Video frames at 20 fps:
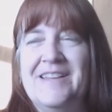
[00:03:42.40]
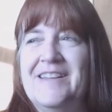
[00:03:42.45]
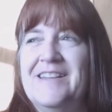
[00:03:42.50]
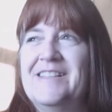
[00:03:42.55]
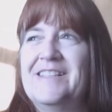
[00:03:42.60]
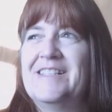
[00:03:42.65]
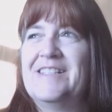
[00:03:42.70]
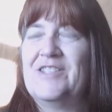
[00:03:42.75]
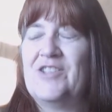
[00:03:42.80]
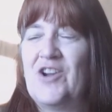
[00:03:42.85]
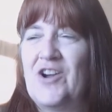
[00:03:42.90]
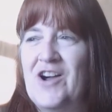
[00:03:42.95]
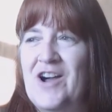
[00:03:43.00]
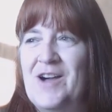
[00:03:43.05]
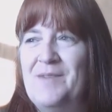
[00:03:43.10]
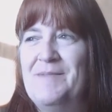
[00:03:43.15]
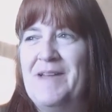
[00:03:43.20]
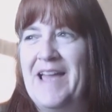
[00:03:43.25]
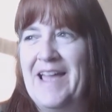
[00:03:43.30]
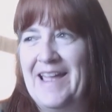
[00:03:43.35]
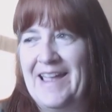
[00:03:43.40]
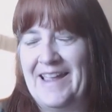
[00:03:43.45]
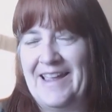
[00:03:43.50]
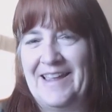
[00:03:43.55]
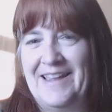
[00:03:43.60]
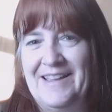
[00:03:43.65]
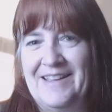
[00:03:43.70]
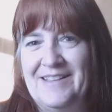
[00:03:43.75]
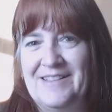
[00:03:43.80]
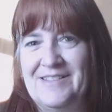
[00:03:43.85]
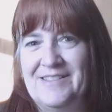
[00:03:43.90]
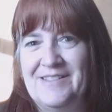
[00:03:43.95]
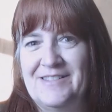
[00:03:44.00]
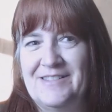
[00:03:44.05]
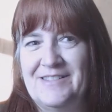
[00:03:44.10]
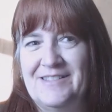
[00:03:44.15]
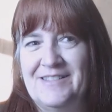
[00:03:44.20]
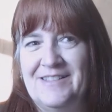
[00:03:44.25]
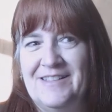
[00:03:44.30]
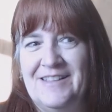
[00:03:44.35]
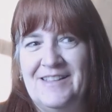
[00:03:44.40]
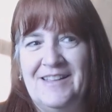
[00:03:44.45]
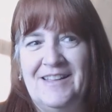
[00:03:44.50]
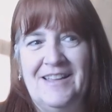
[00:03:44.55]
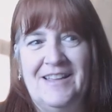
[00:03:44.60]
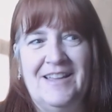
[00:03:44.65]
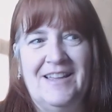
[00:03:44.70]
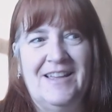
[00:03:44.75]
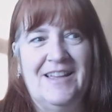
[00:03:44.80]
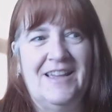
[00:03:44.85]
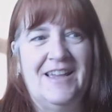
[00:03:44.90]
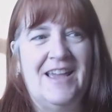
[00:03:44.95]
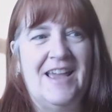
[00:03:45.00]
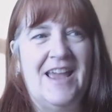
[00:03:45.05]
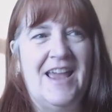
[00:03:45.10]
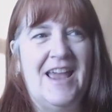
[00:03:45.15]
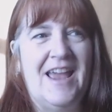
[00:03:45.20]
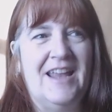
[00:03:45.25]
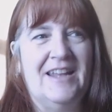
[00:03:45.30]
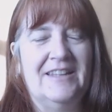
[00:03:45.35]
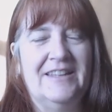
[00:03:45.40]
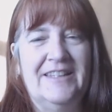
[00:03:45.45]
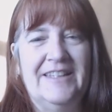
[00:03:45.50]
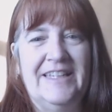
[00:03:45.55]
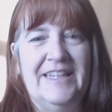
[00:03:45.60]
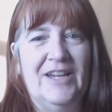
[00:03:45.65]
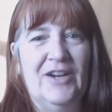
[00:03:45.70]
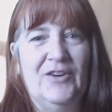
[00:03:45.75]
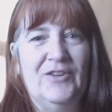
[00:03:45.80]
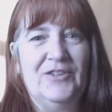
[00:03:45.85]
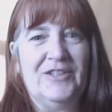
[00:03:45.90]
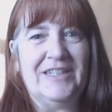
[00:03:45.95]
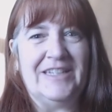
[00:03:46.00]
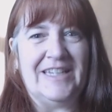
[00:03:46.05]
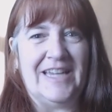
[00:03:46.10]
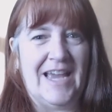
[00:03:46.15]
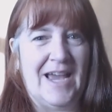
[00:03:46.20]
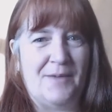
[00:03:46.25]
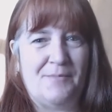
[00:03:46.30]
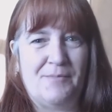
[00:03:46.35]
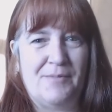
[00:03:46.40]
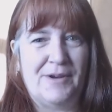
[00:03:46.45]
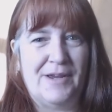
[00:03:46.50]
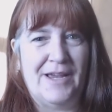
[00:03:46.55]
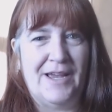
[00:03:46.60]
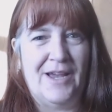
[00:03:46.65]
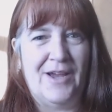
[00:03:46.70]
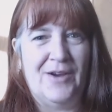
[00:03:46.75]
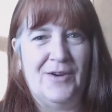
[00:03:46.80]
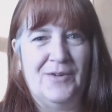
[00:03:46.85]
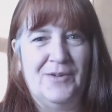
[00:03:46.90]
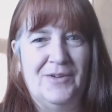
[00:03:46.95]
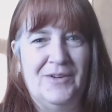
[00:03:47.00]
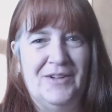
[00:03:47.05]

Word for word: a Tom Hanks and Leo DiCaprio.